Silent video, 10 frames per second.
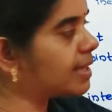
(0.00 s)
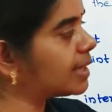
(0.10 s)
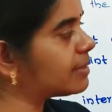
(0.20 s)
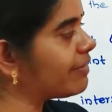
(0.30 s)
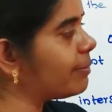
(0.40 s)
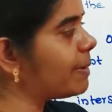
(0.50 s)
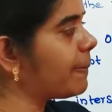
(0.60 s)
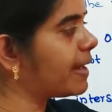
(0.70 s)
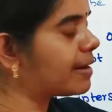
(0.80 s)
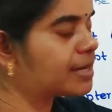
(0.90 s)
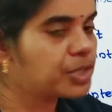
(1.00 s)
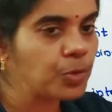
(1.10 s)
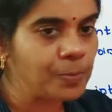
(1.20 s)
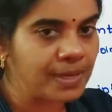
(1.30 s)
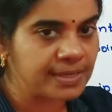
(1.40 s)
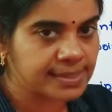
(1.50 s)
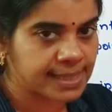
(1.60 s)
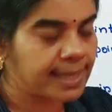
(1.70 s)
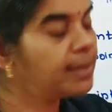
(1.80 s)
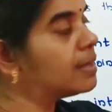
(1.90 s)
that will be parallel to
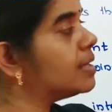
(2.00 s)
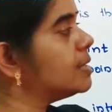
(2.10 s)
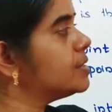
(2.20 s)
BC.